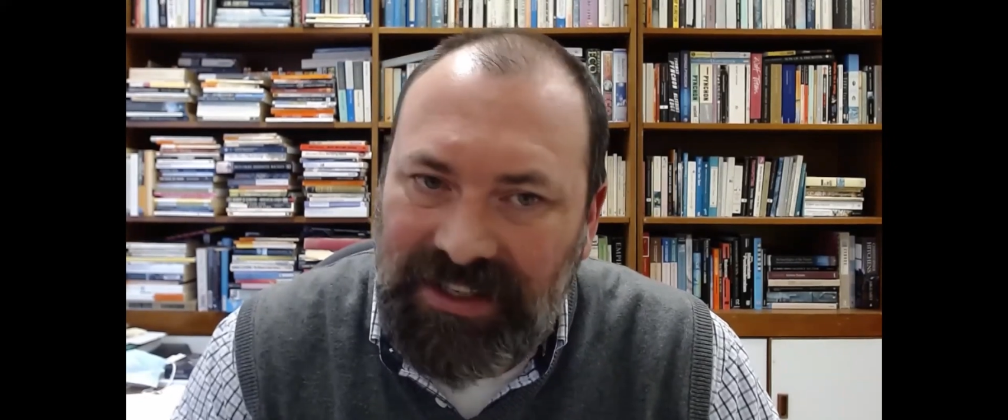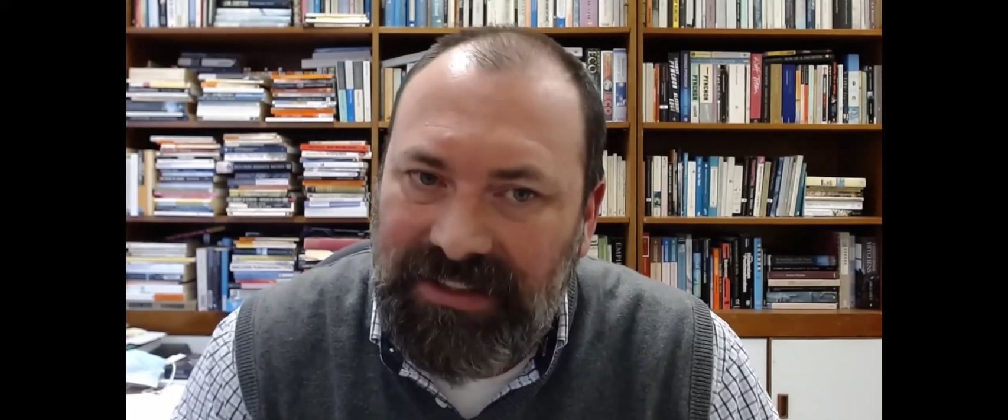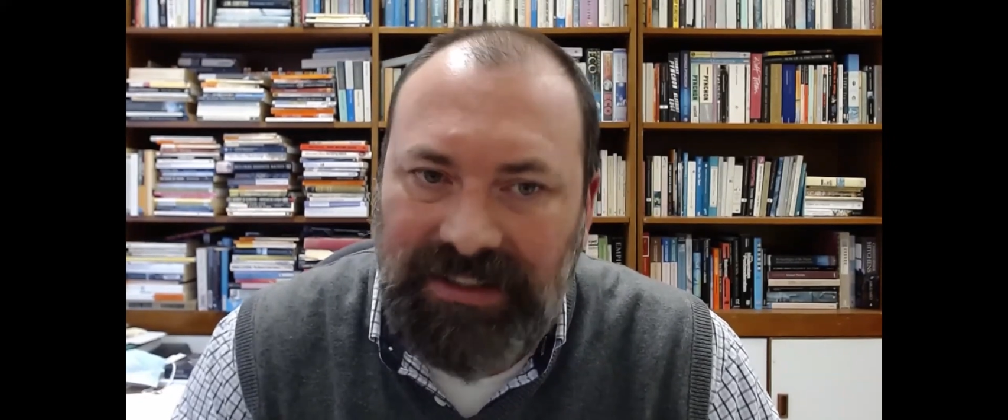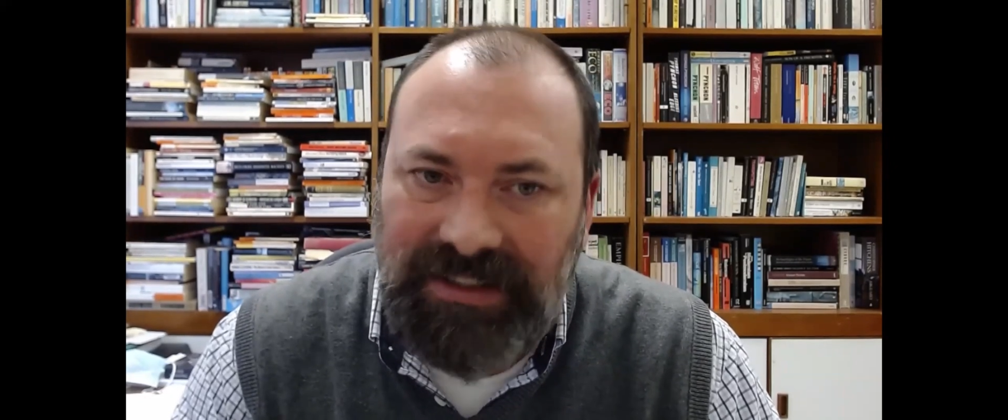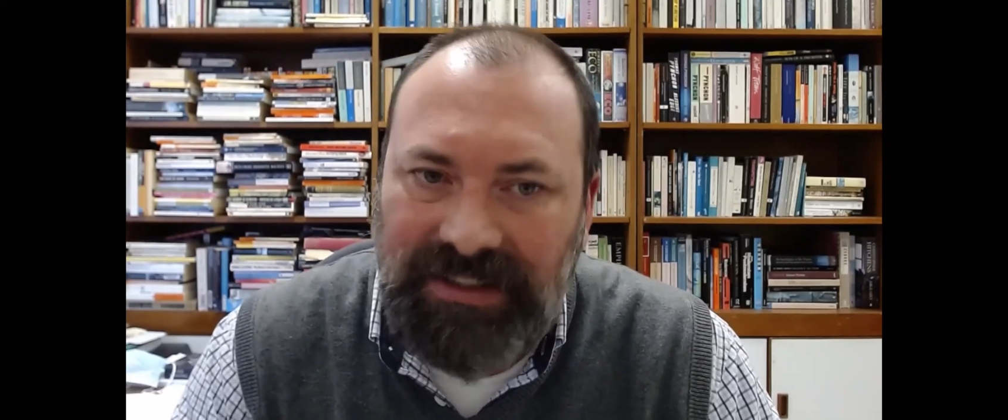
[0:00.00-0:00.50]

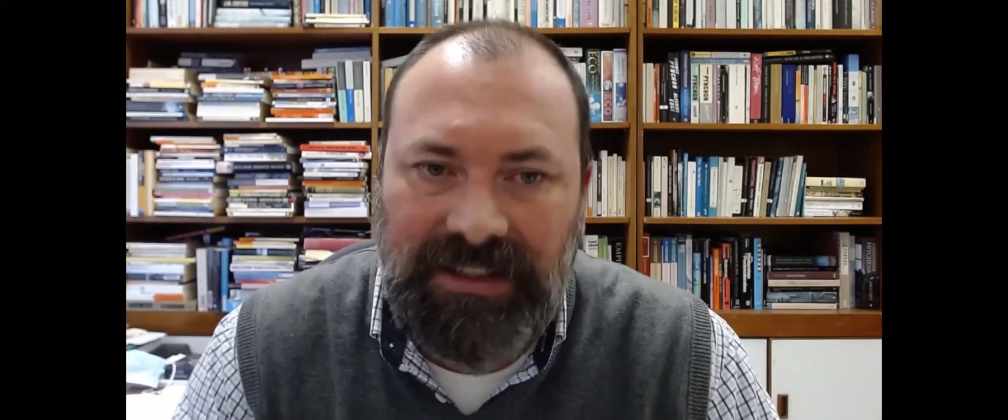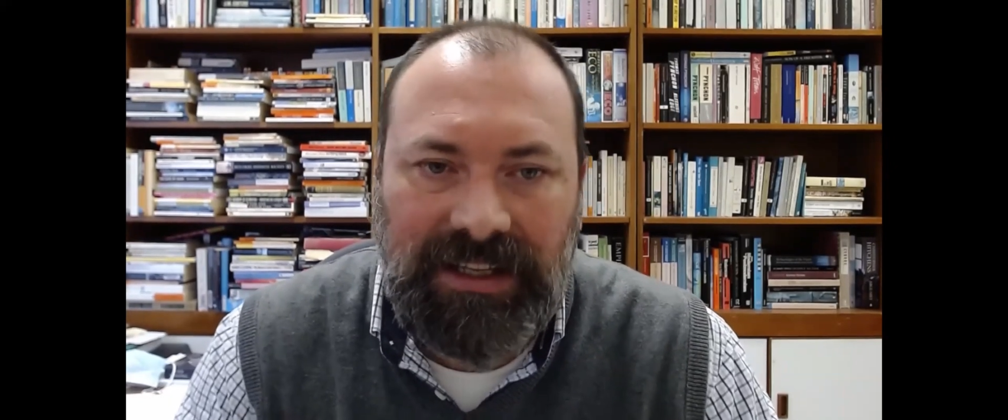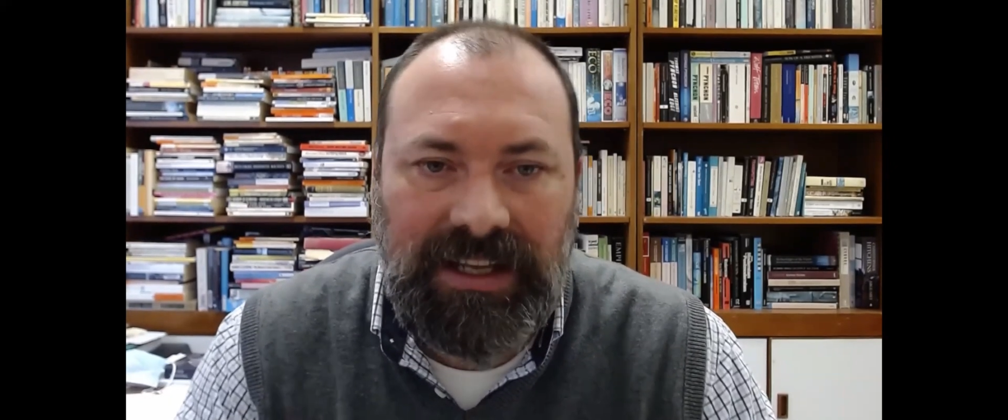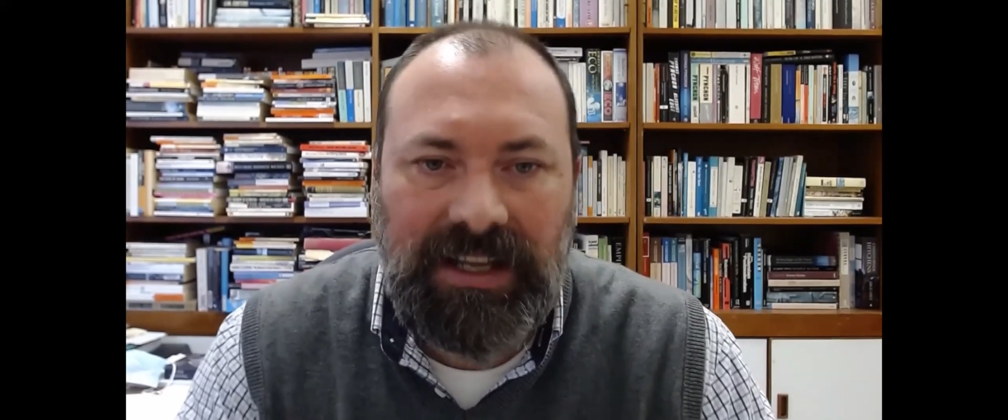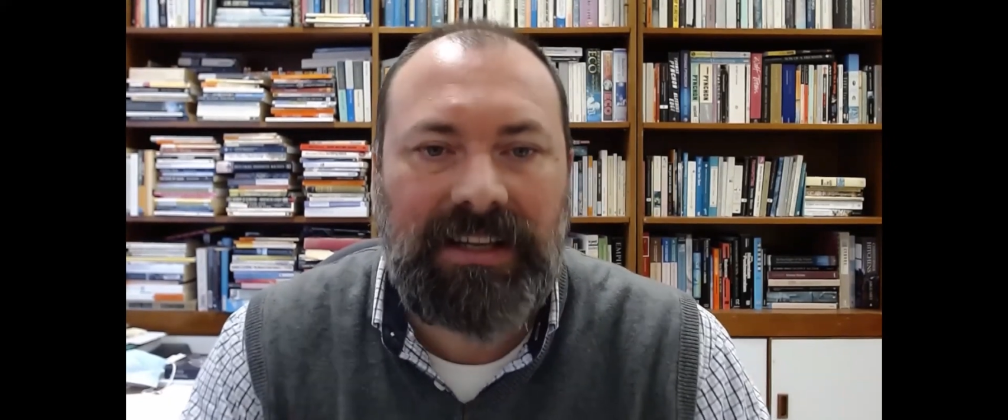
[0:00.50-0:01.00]

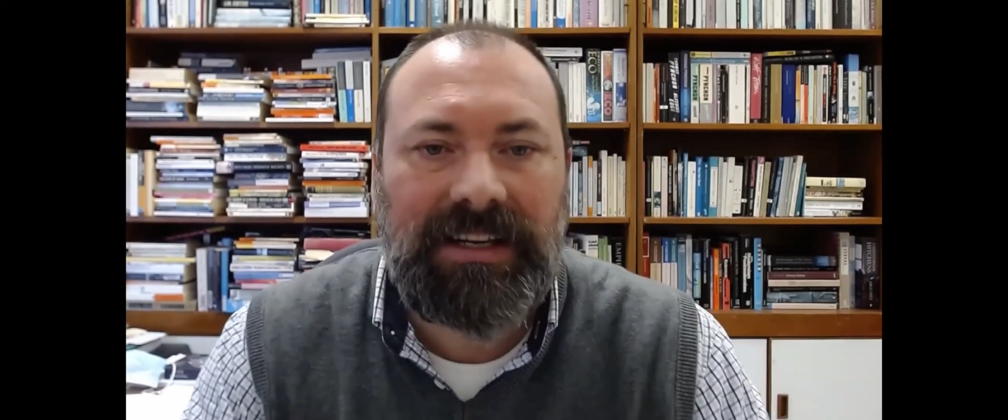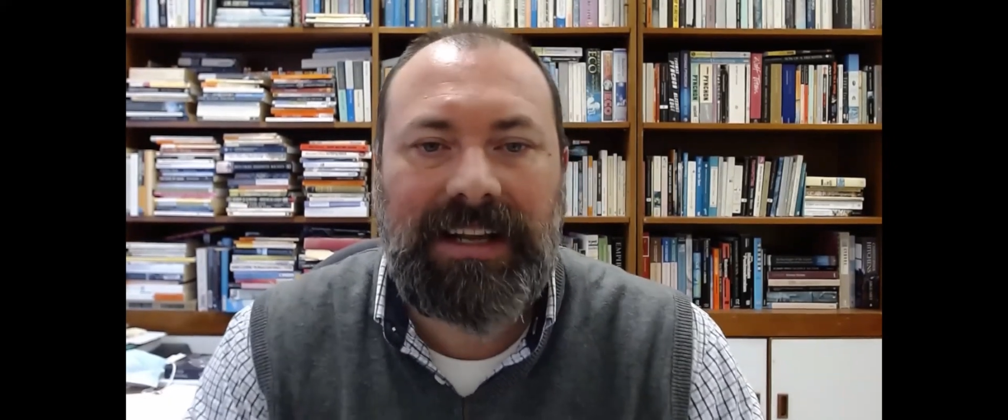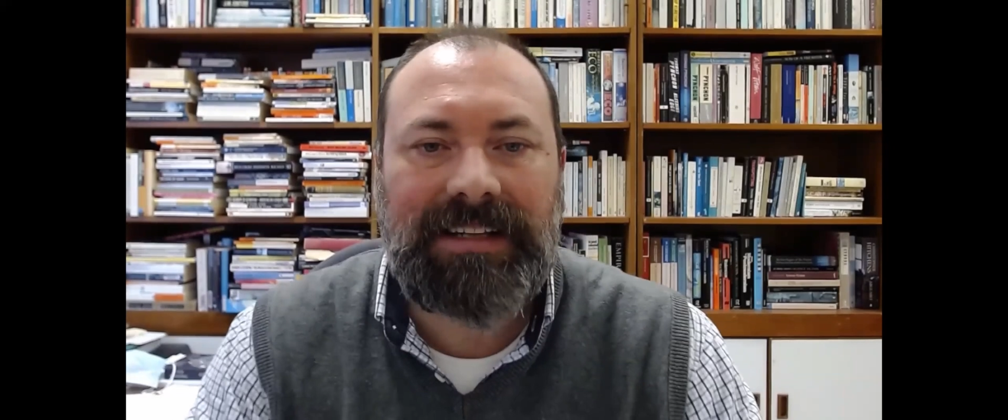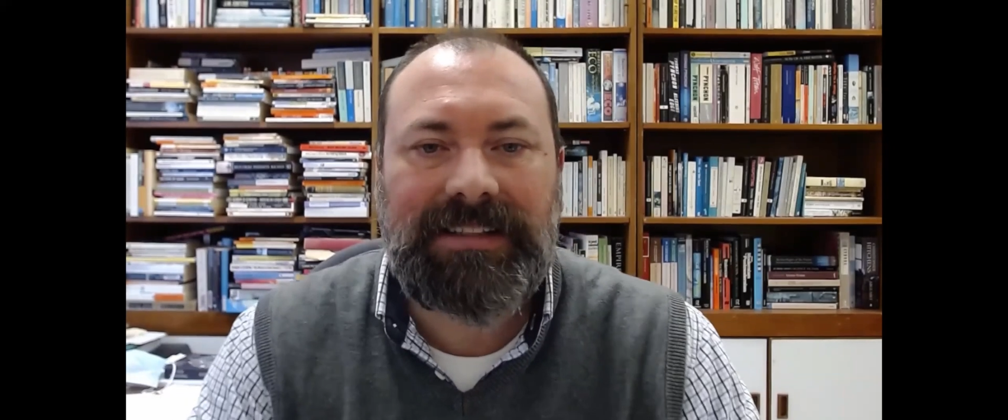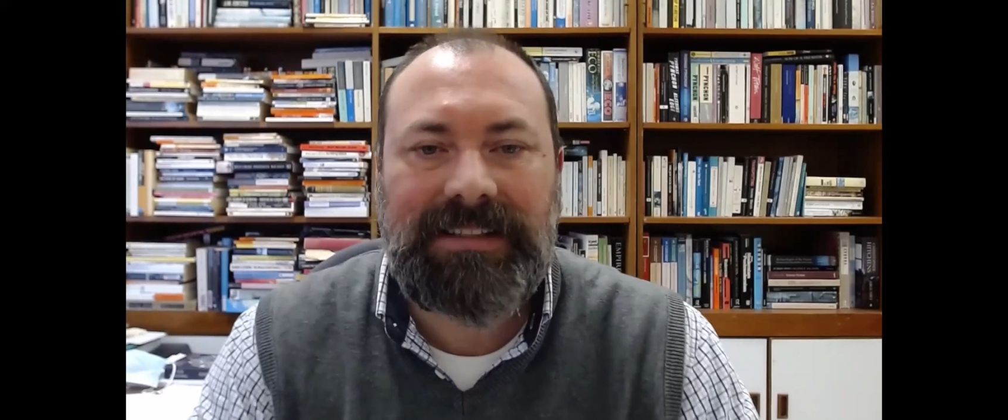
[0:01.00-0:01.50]
questions about the
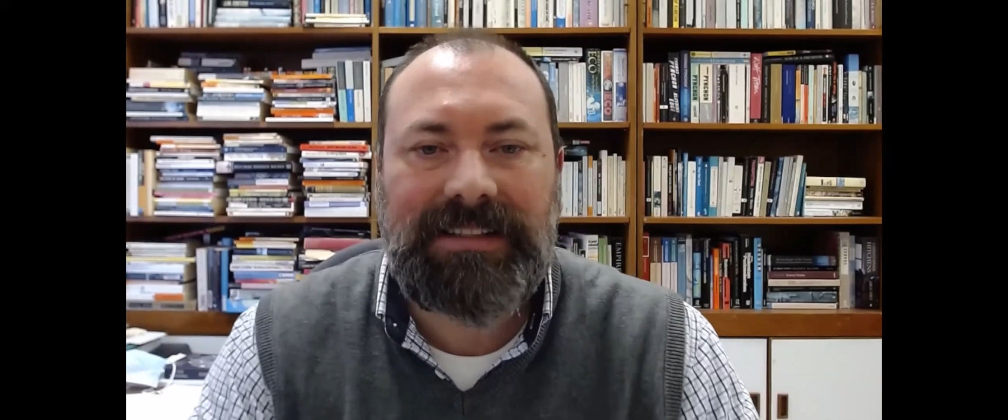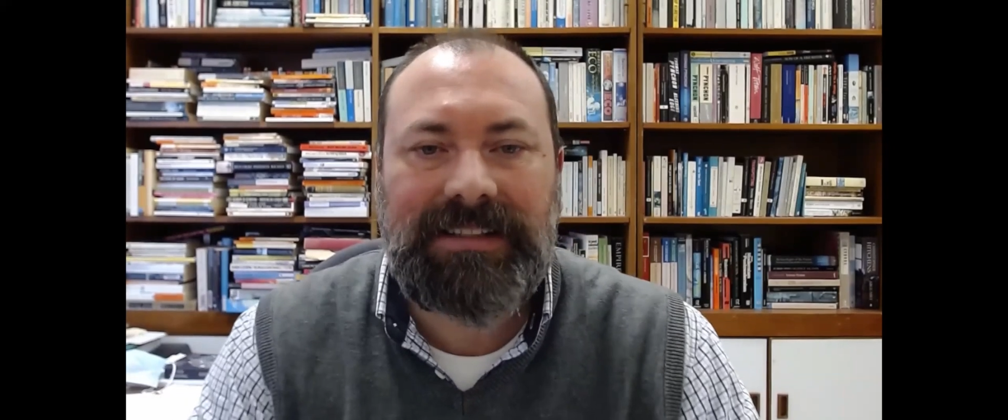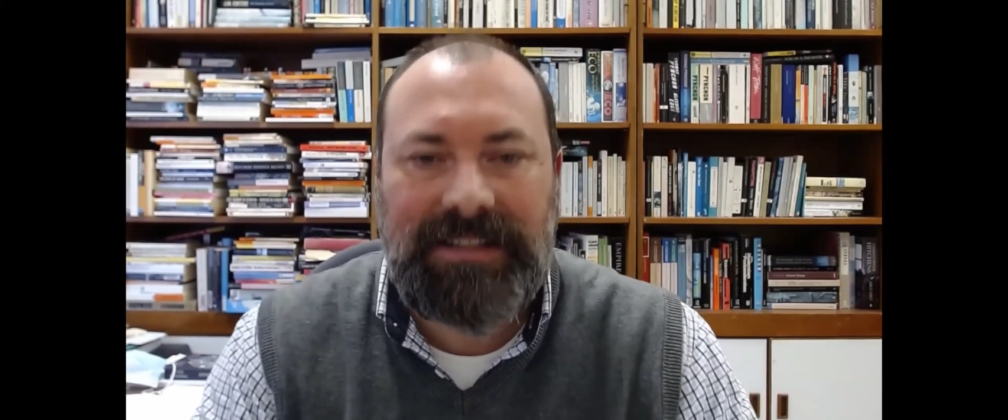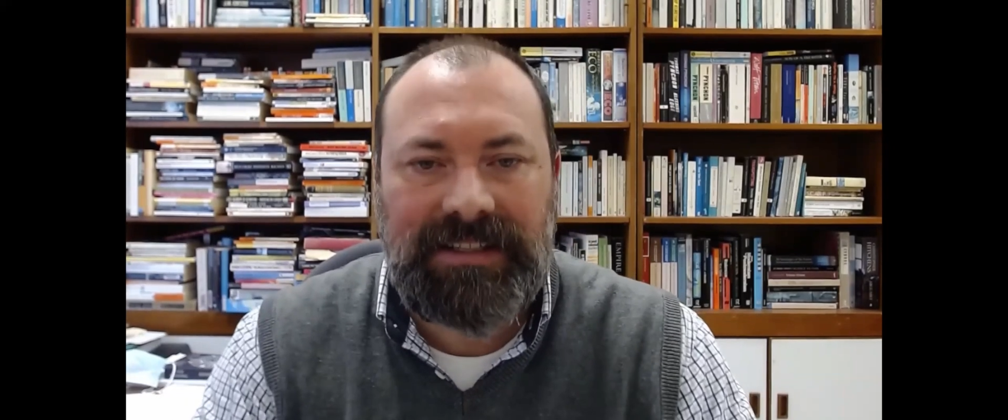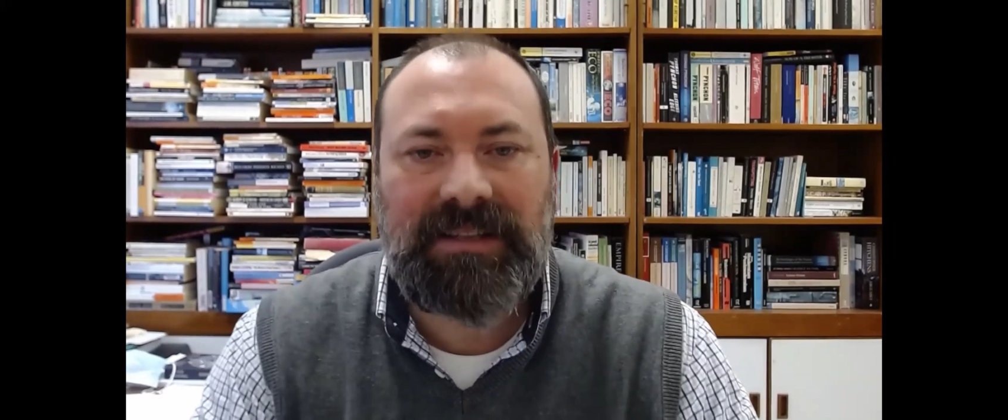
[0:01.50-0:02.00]

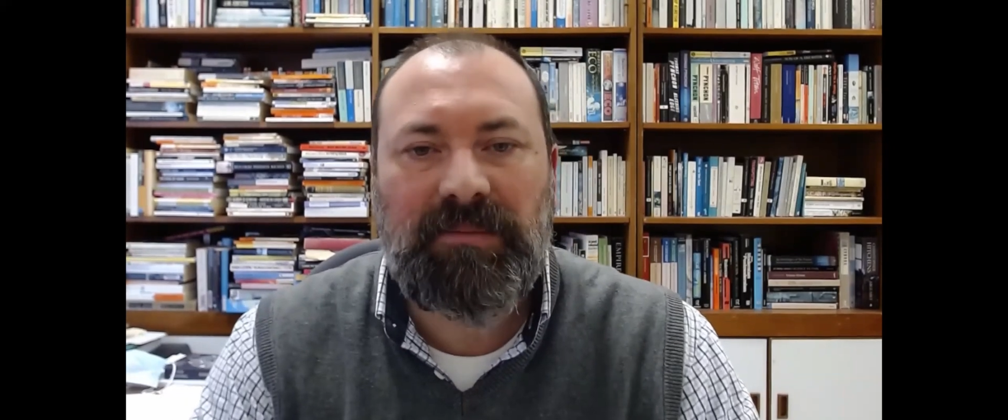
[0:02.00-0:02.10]
relationship